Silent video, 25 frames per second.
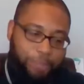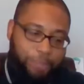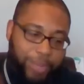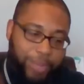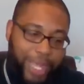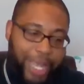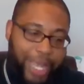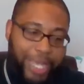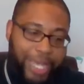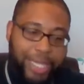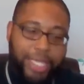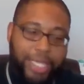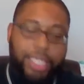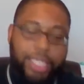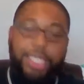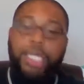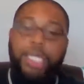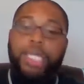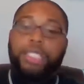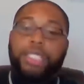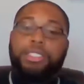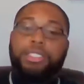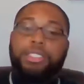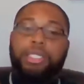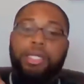planted
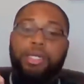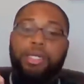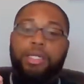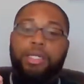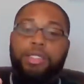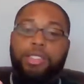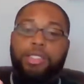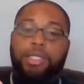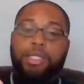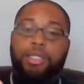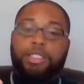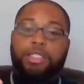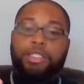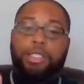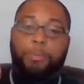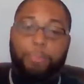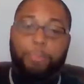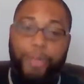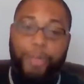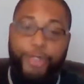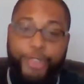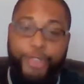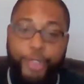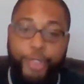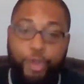to
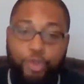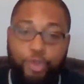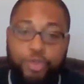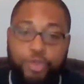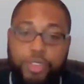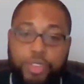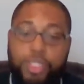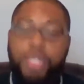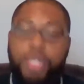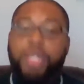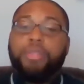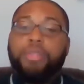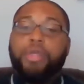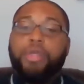produce.